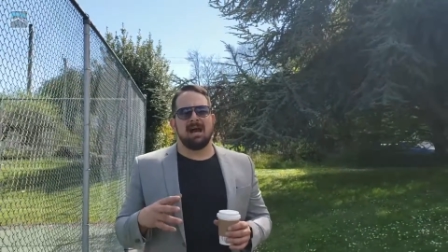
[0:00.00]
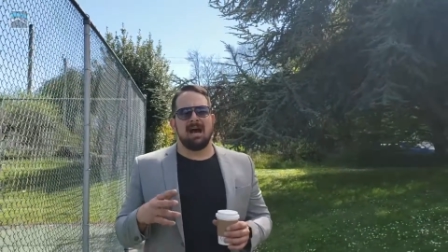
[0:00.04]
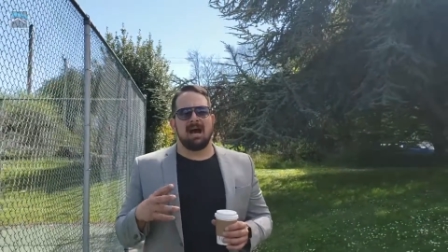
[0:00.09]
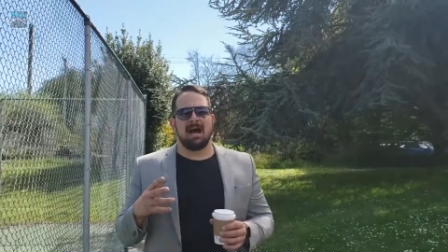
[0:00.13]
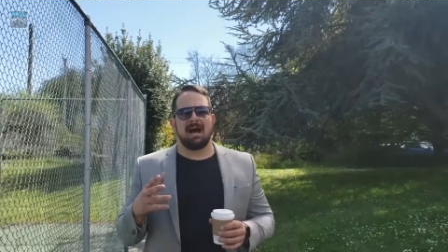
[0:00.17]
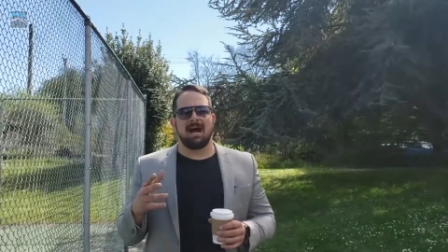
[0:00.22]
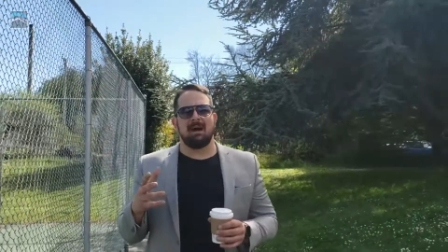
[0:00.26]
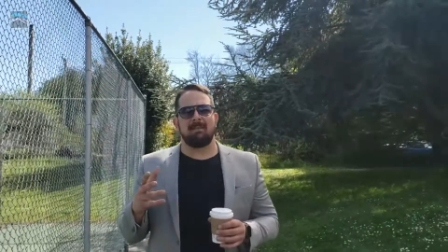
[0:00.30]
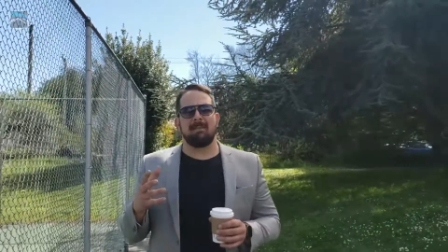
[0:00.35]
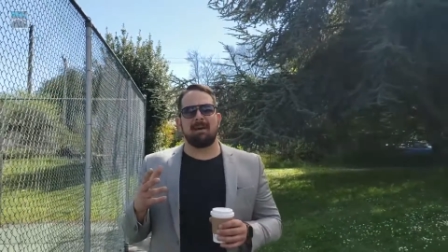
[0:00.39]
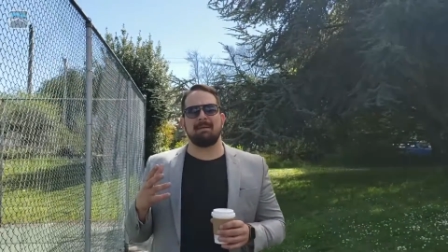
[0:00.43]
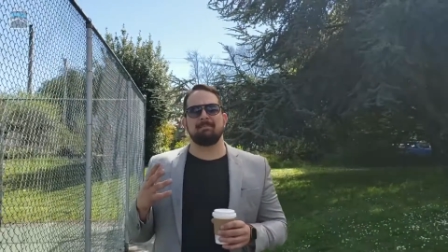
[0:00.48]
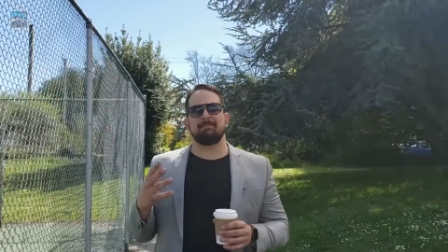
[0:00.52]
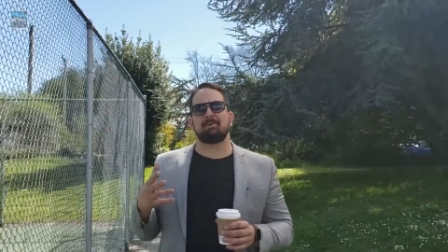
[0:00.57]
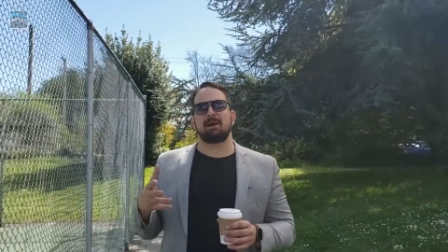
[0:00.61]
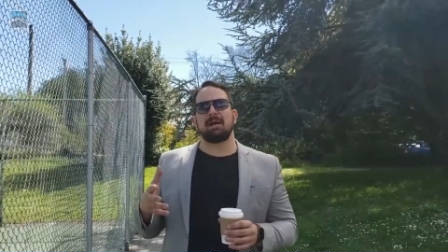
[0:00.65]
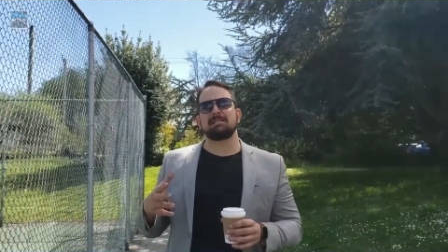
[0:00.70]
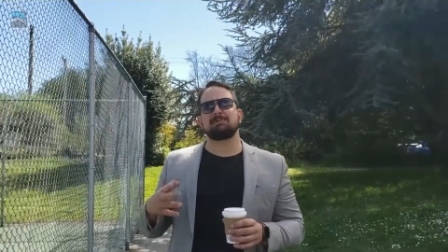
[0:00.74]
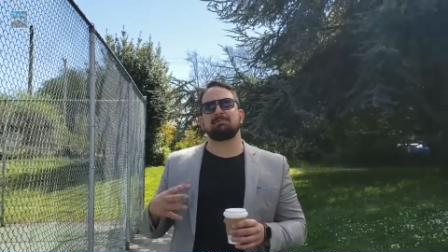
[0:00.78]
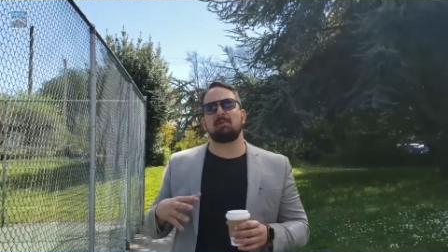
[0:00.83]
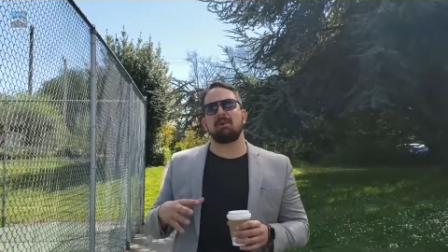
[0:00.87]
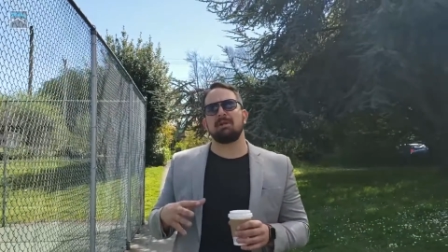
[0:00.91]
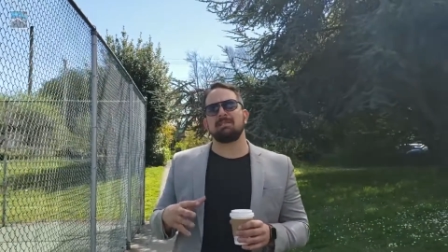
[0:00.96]
and
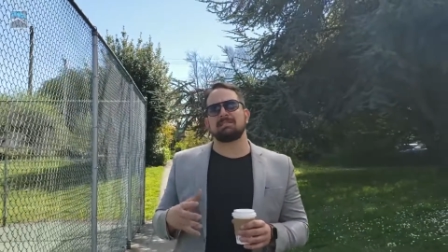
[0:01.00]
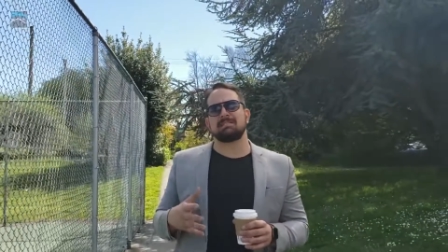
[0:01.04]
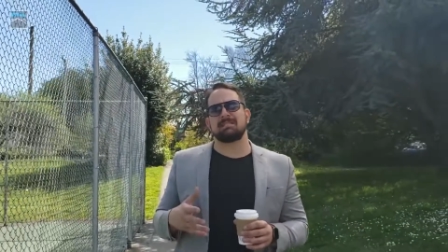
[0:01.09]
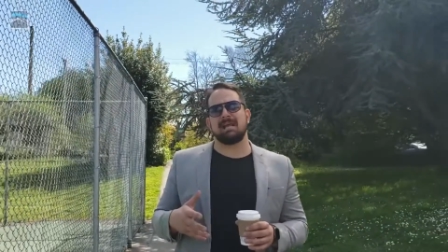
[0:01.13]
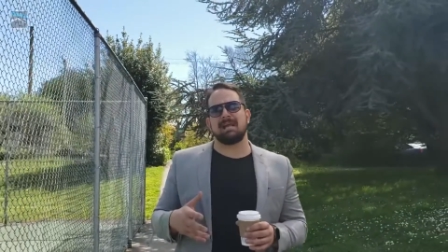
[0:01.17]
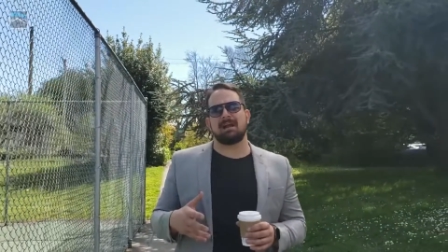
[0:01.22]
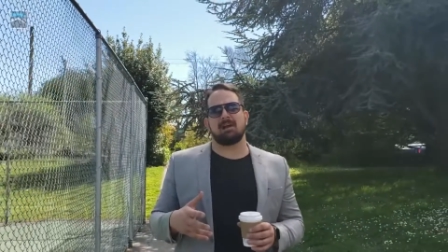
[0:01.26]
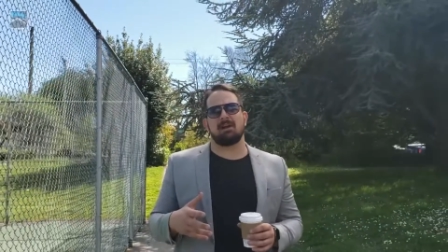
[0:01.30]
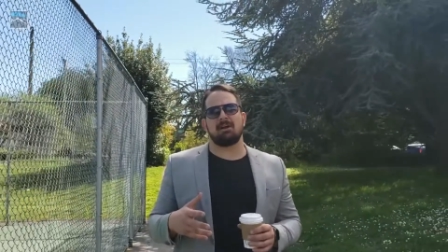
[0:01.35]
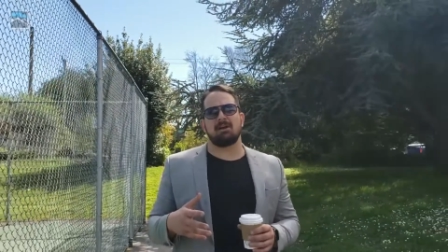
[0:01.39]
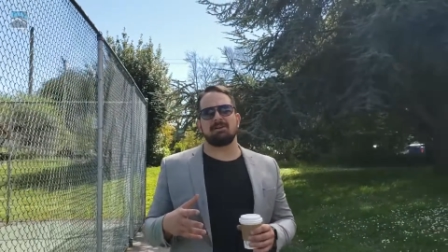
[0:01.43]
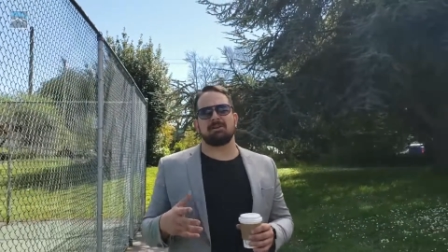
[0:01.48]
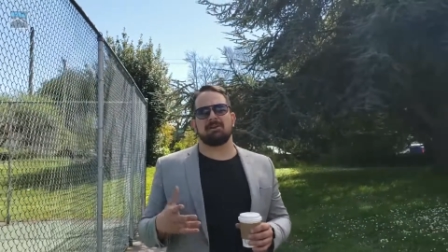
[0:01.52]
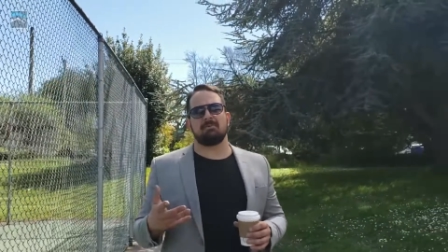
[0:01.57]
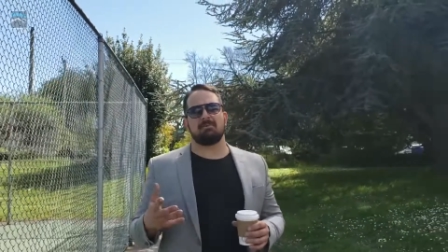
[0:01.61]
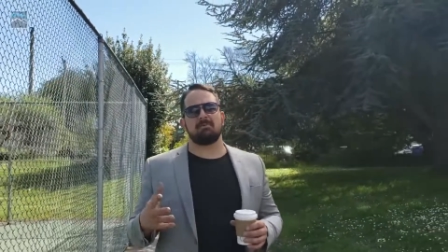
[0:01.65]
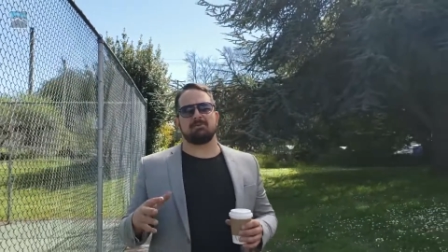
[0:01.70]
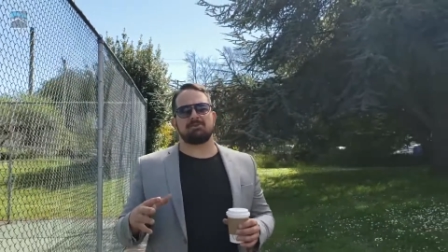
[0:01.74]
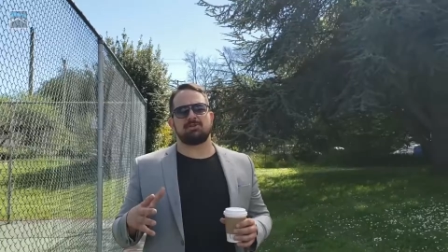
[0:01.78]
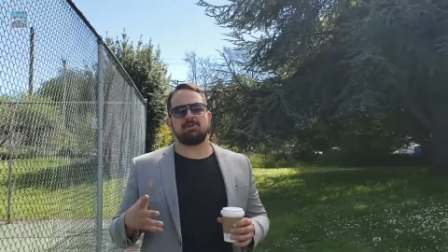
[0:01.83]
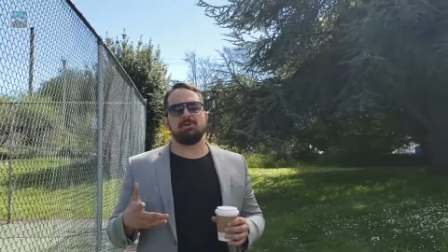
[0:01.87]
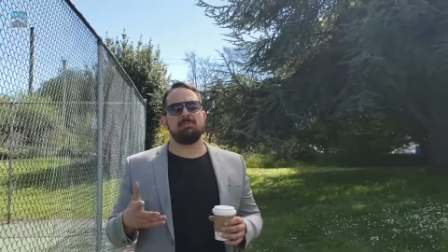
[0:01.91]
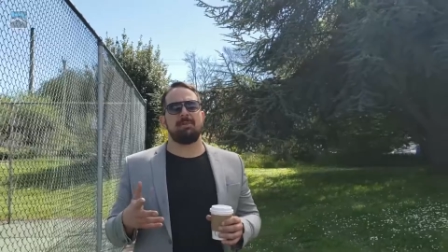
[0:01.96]
price points there, your
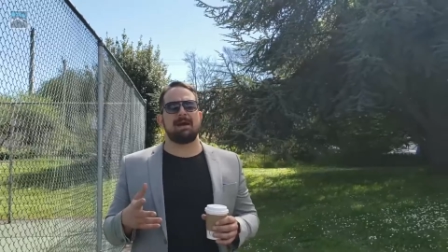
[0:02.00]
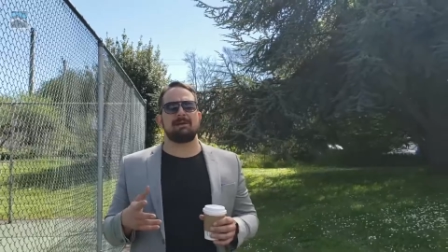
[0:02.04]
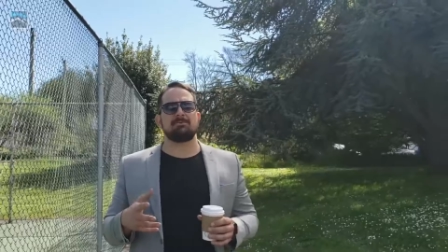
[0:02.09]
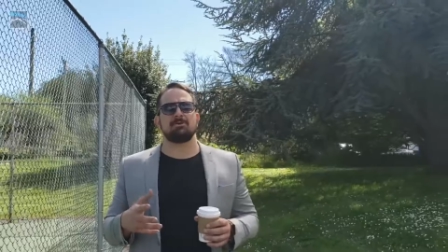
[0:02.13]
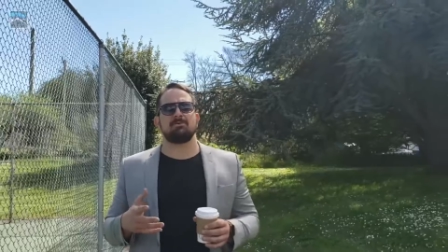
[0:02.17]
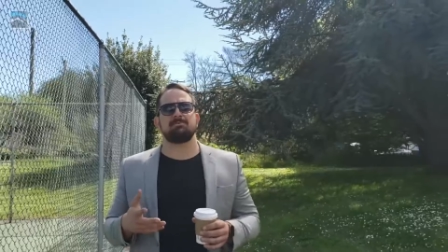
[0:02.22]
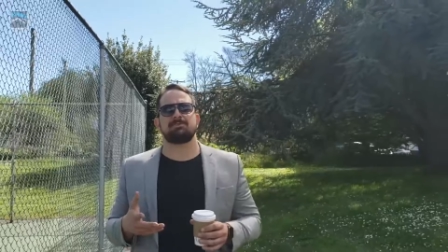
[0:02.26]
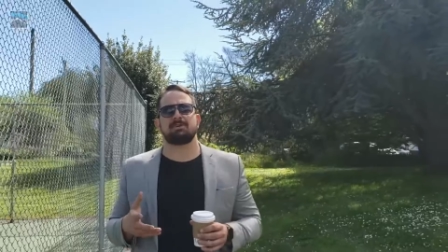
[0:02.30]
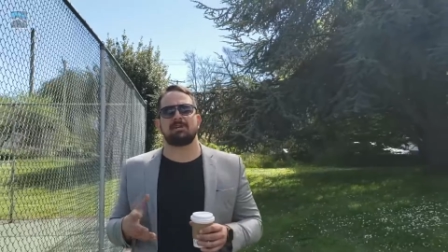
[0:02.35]
2-bedroom